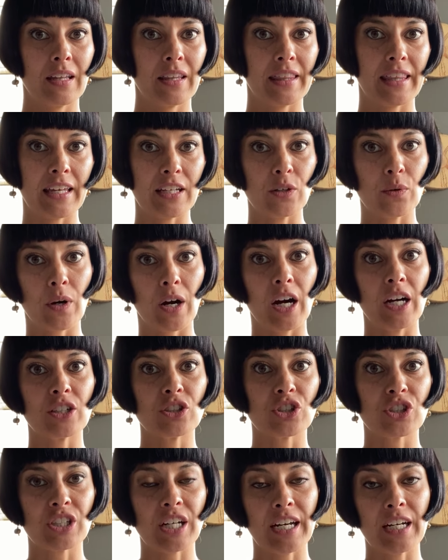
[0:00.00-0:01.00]
that you are
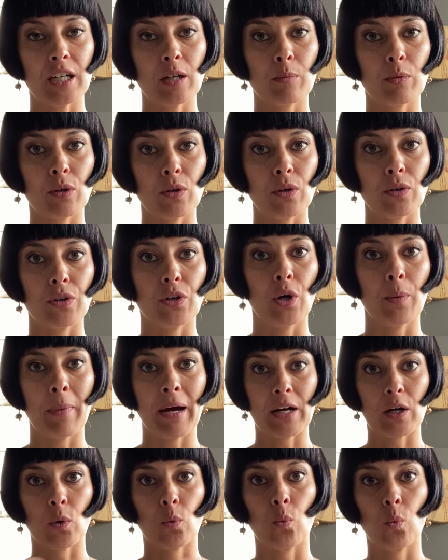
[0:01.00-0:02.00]
unshakable no
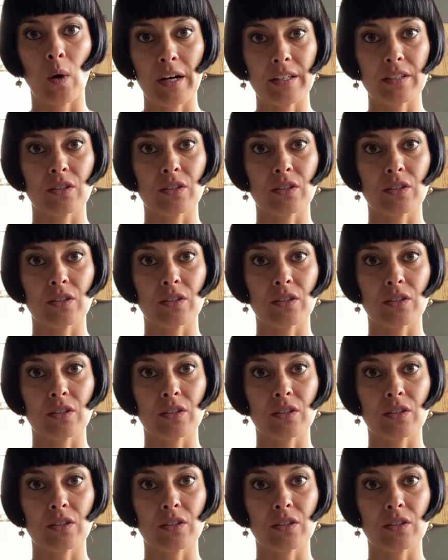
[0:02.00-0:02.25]
matter what